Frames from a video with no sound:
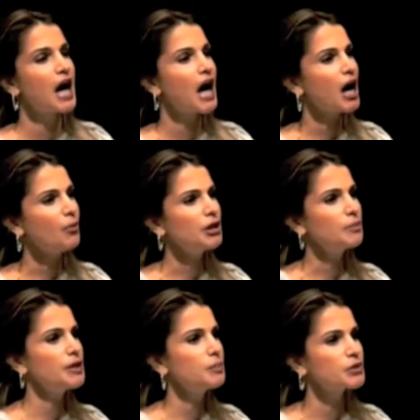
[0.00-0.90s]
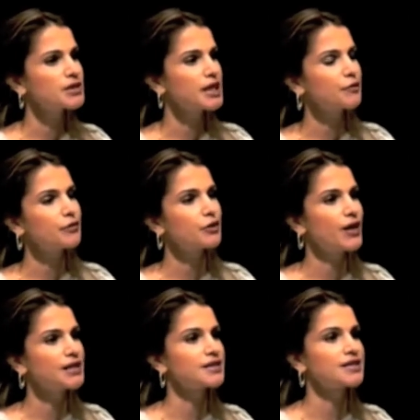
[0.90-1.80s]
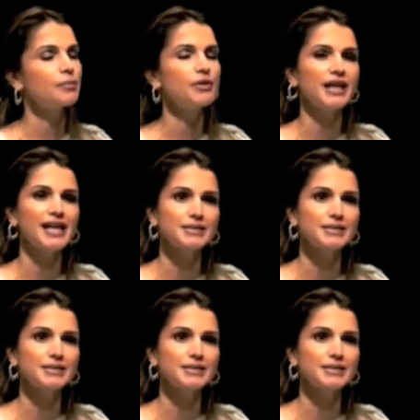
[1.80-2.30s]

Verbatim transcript: How many people take for granted something as